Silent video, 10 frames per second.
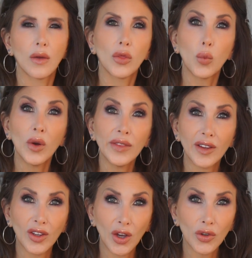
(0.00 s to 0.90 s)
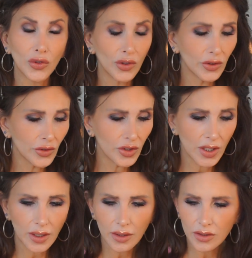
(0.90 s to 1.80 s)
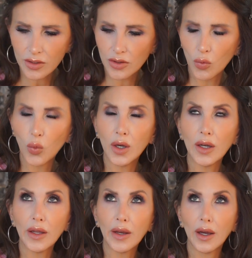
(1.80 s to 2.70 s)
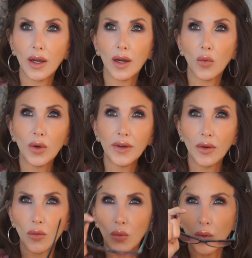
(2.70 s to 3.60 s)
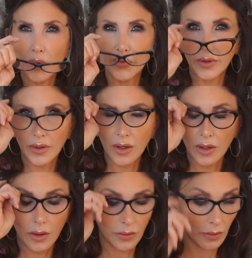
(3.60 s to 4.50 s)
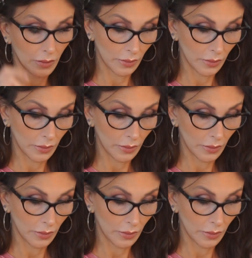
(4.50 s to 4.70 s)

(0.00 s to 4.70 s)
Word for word: the one that goes on your cheeks, the one, what was it called?